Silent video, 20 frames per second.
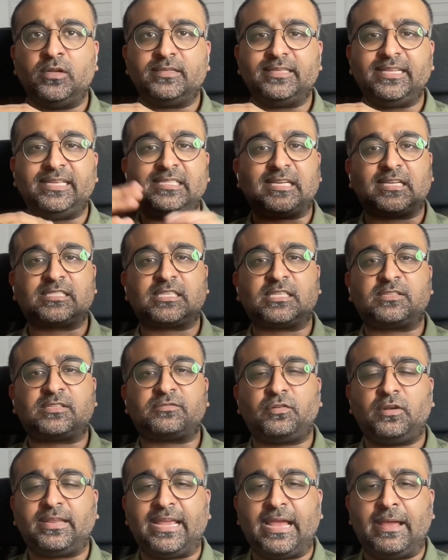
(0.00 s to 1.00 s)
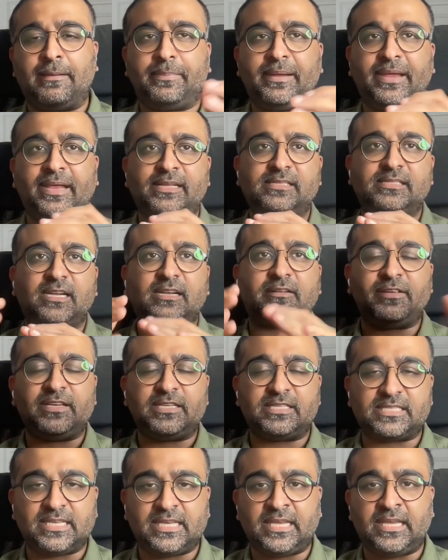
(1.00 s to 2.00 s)
the successful campaigns that we
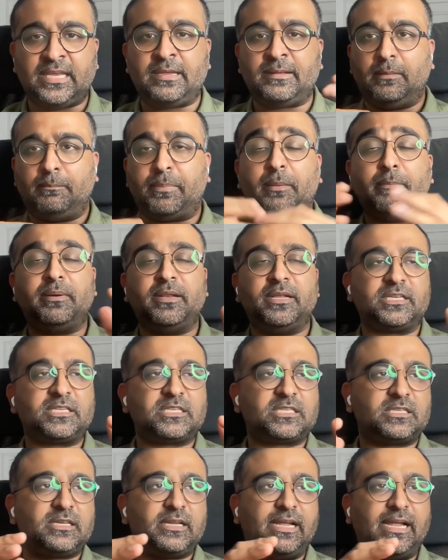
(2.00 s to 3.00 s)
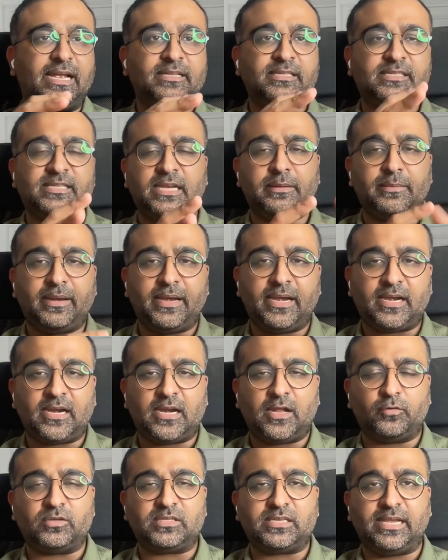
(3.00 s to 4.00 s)
see published and celebrated
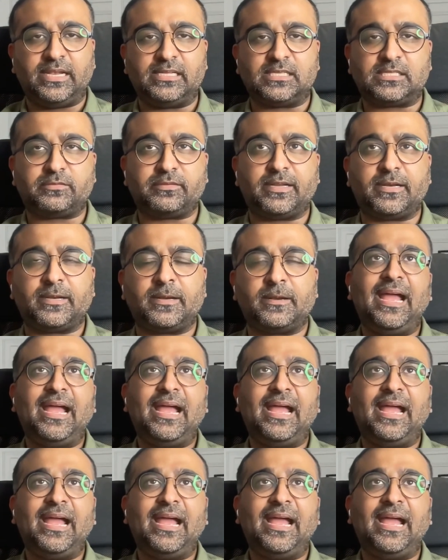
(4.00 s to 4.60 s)
out elsewhere.